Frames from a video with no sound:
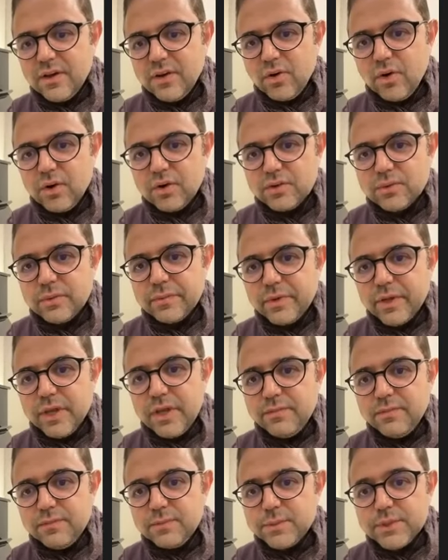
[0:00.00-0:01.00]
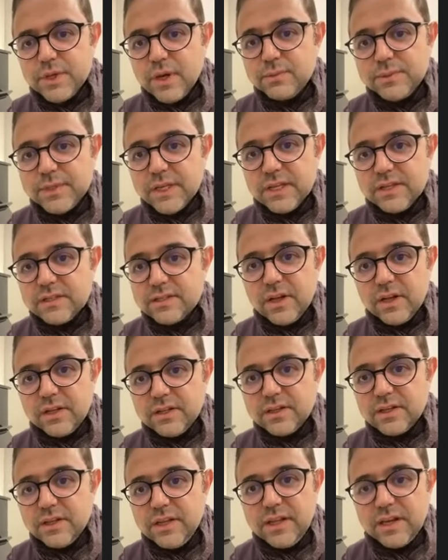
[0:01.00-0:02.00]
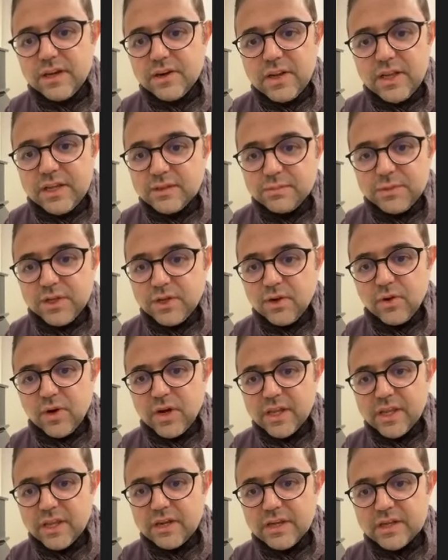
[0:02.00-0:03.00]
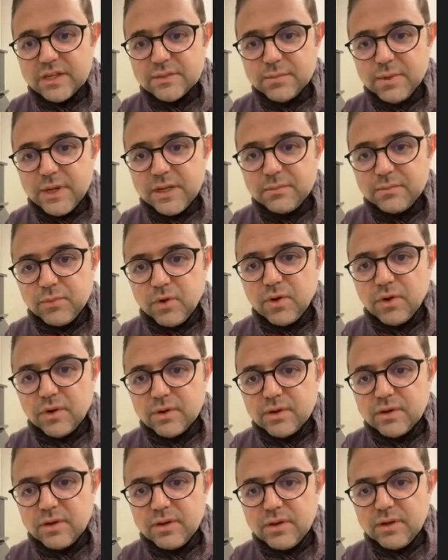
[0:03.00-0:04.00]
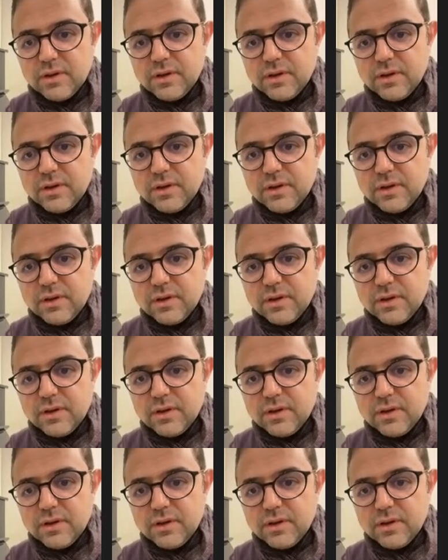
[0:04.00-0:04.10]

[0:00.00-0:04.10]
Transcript: or if something is not clear, let me know. I can explain more.